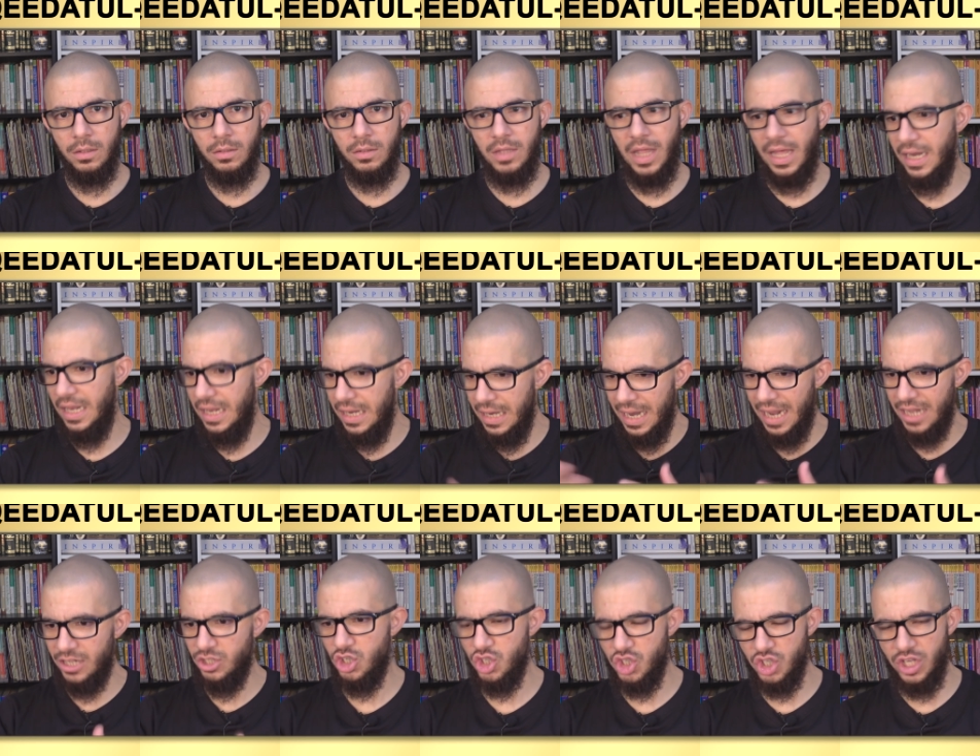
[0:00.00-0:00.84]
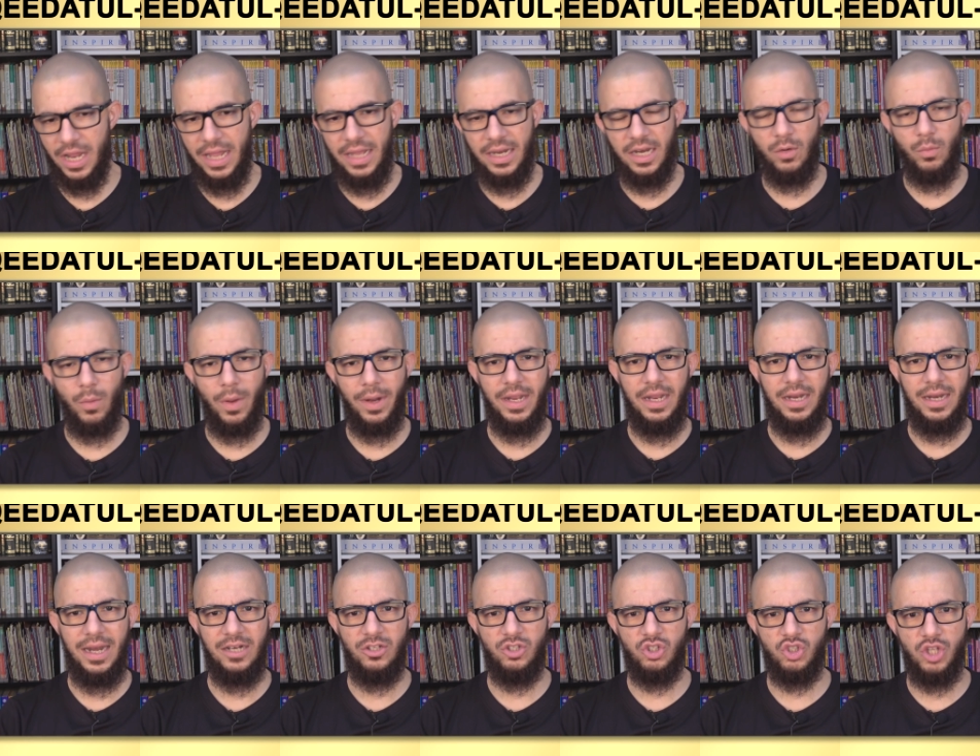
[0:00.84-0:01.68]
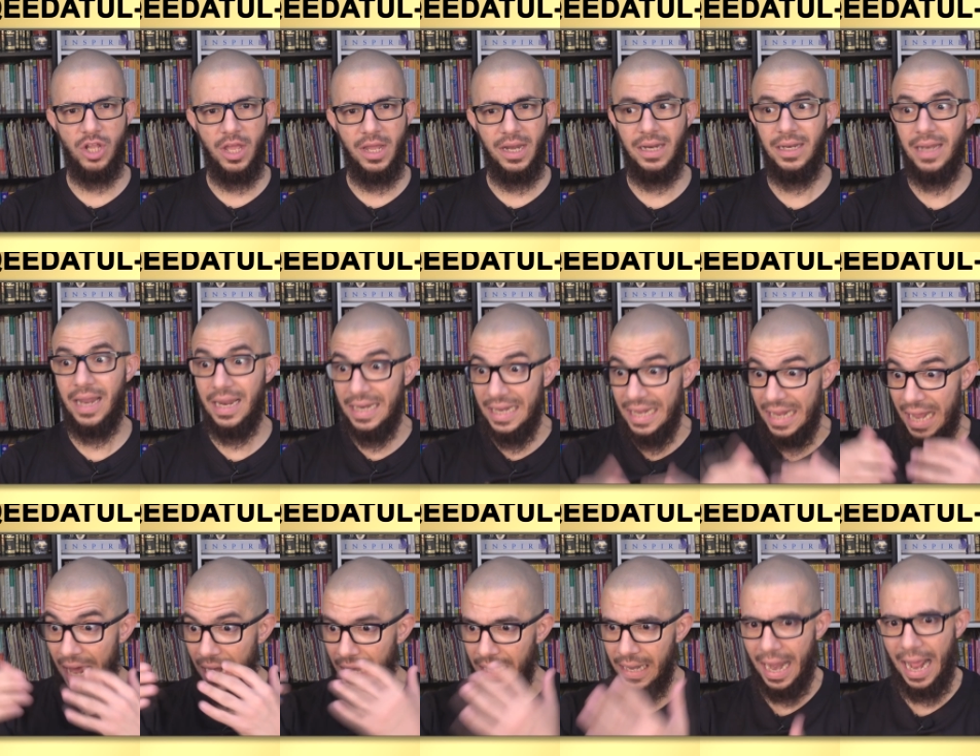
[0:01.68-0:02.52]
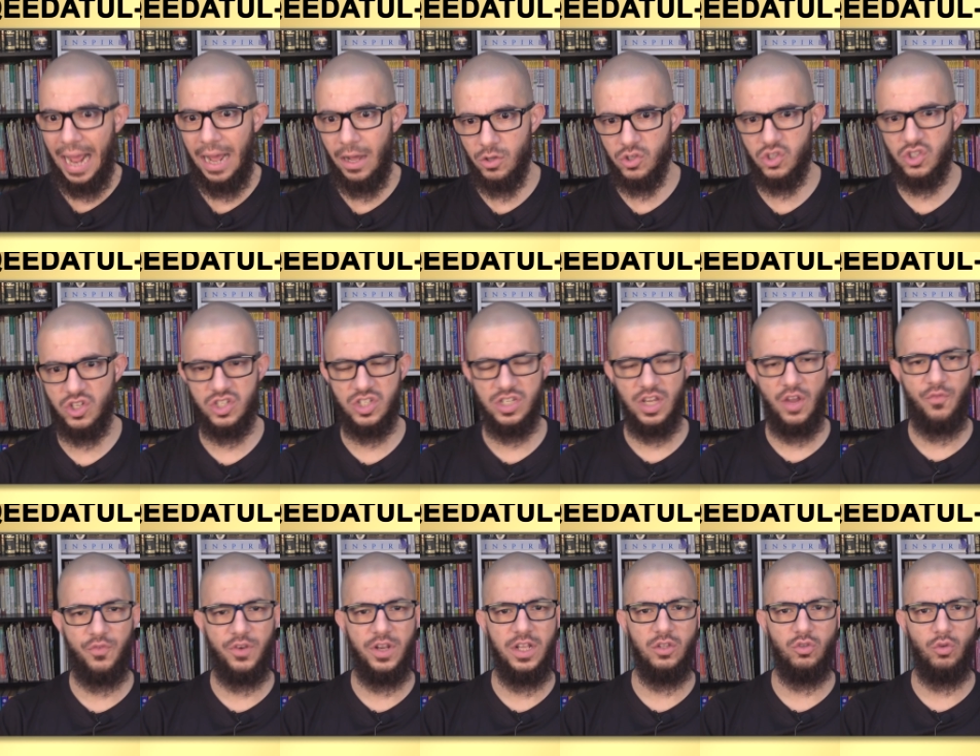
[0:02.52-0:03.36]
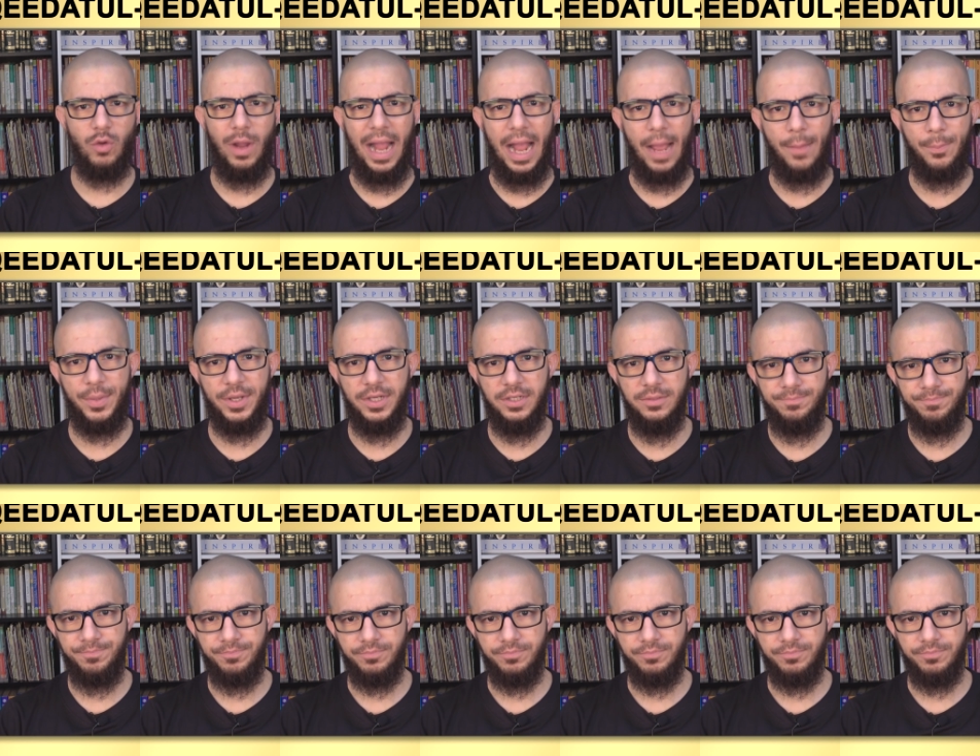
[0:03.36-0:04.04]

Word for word: That He legislated what He legislated, that He allows the suffering to happen.